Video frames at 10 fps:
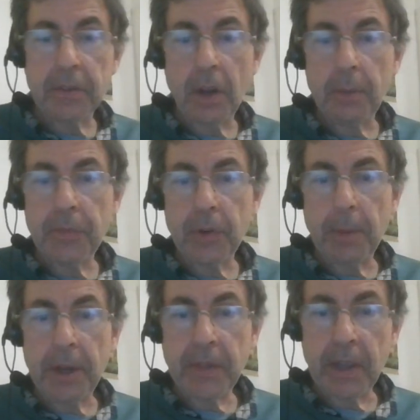have come from,
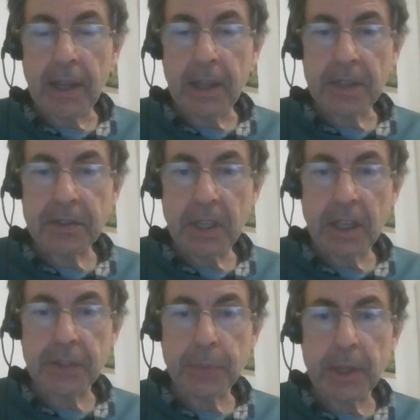I think,
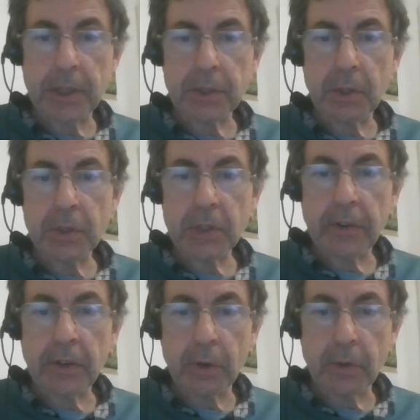LXTs where there's no
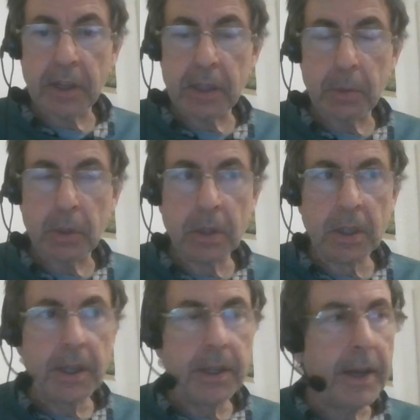stereo available.
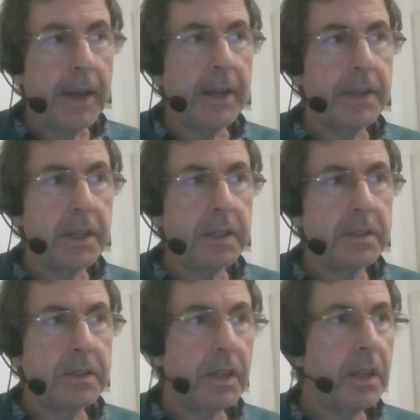And
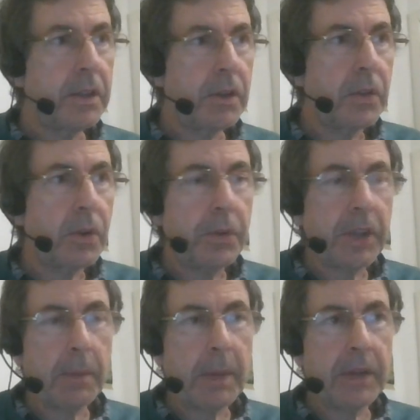the good
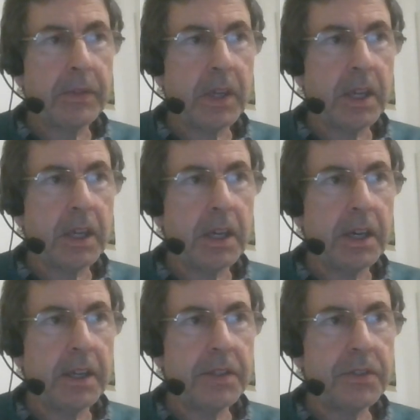thing about the
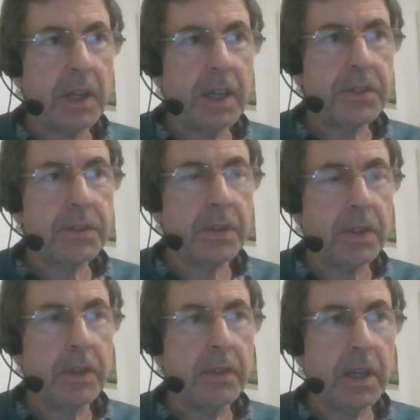ECS,
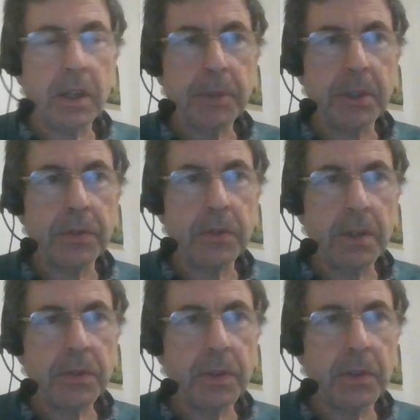the Eclipse,
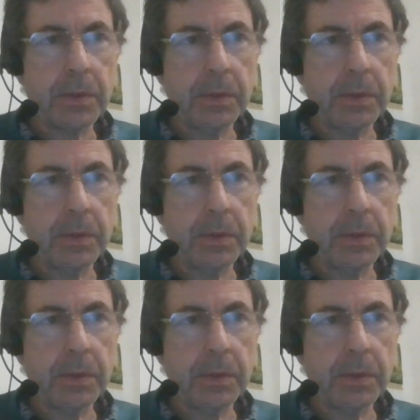is